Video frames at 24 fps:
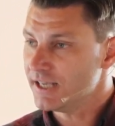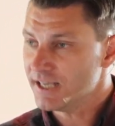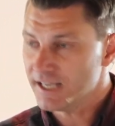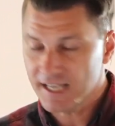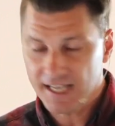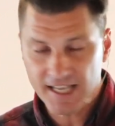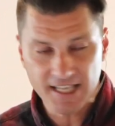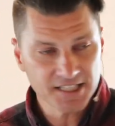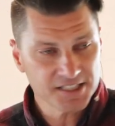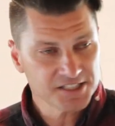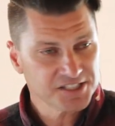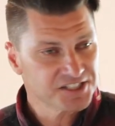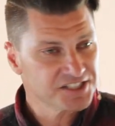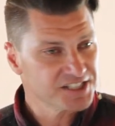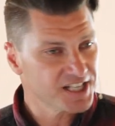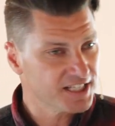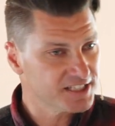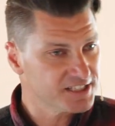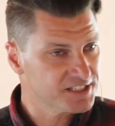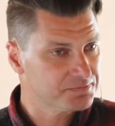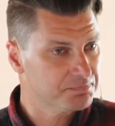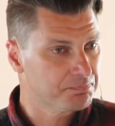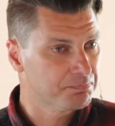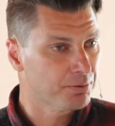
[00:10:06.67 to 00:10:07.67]

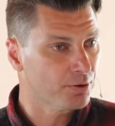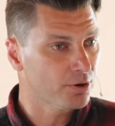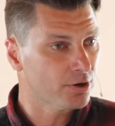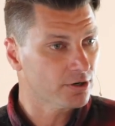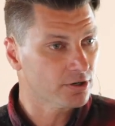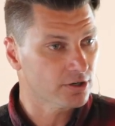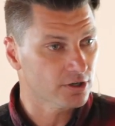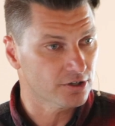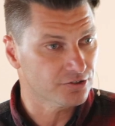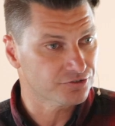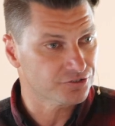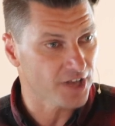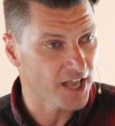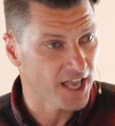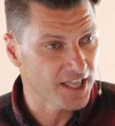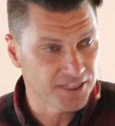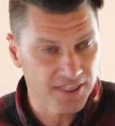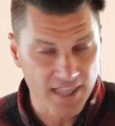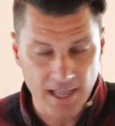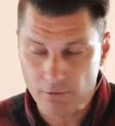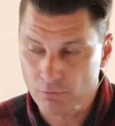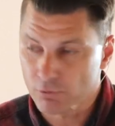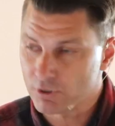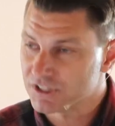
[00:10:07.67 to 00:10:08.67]
incense burners and
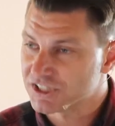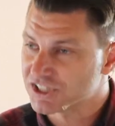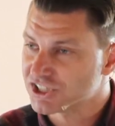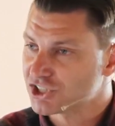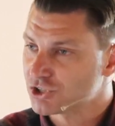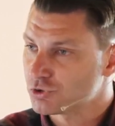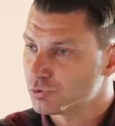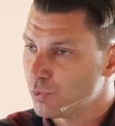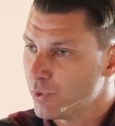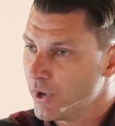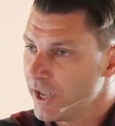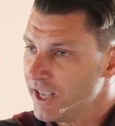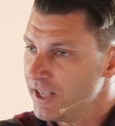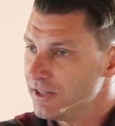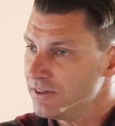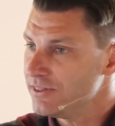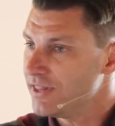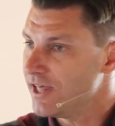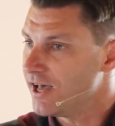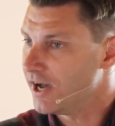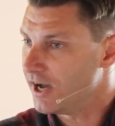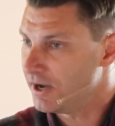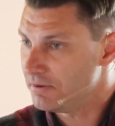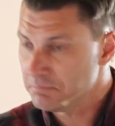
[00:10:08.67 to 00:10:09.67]
they would swing
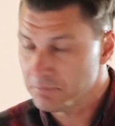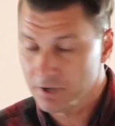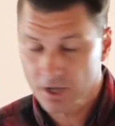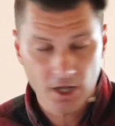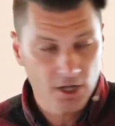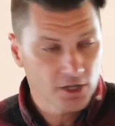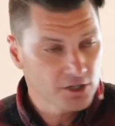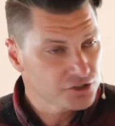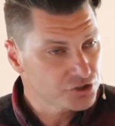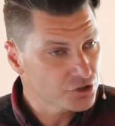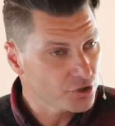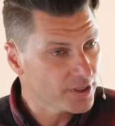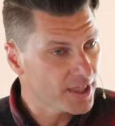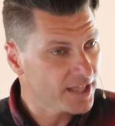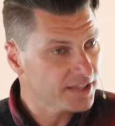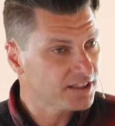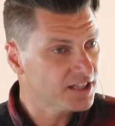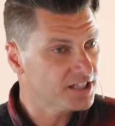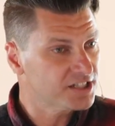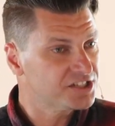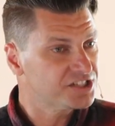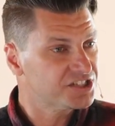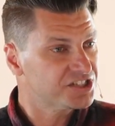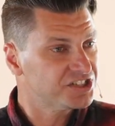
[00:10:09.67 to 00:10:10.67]
them so that the
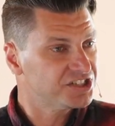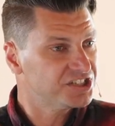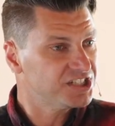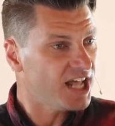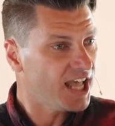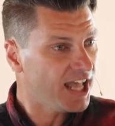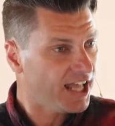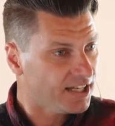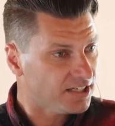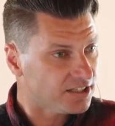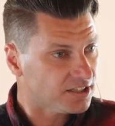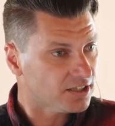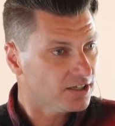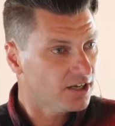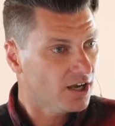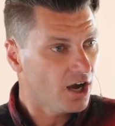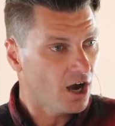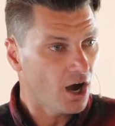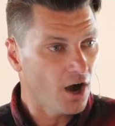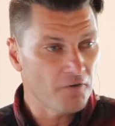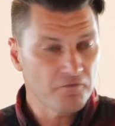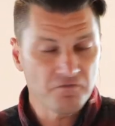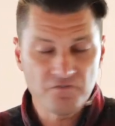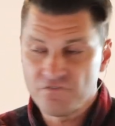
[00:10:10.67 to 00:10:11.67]
scent
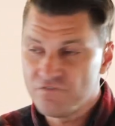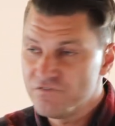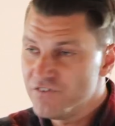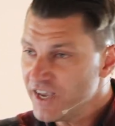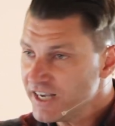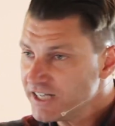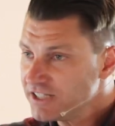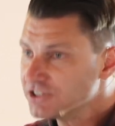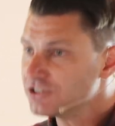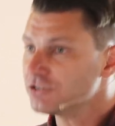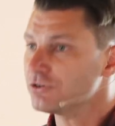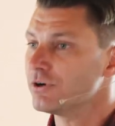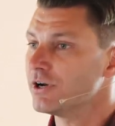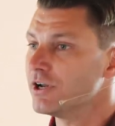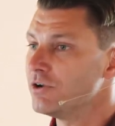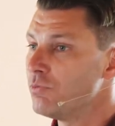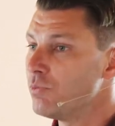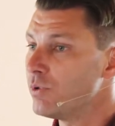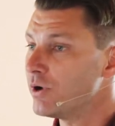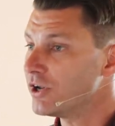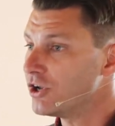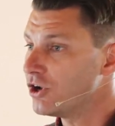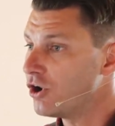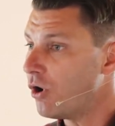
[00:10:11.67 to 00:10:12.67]
of victory
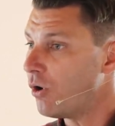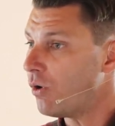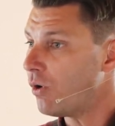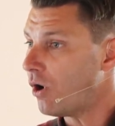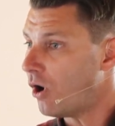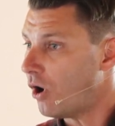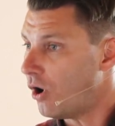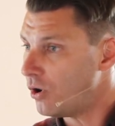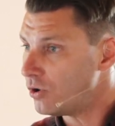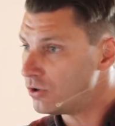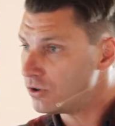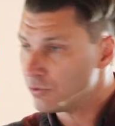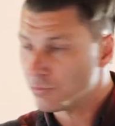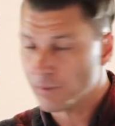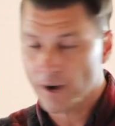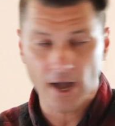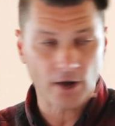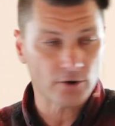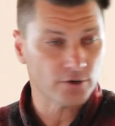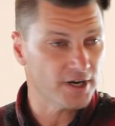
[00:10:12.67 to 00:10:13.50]
would go all around.